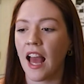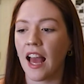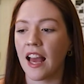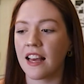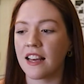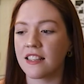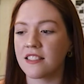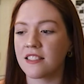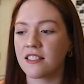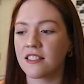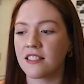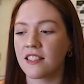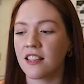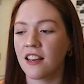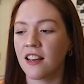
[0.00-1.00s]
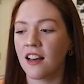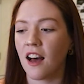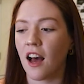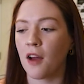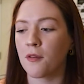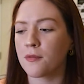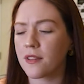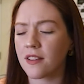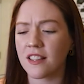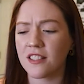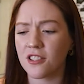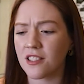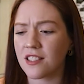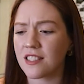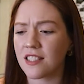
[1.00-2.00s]
and a really
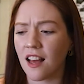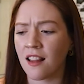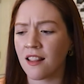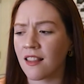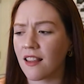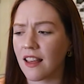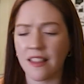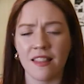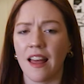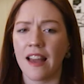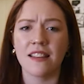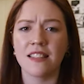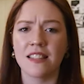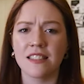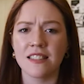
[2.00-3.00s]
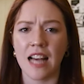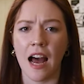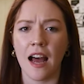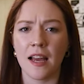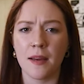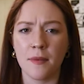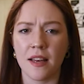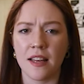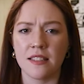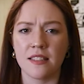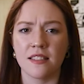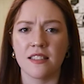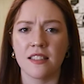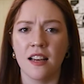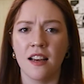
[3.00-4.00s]
just enlightening time
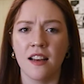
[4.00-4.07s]
and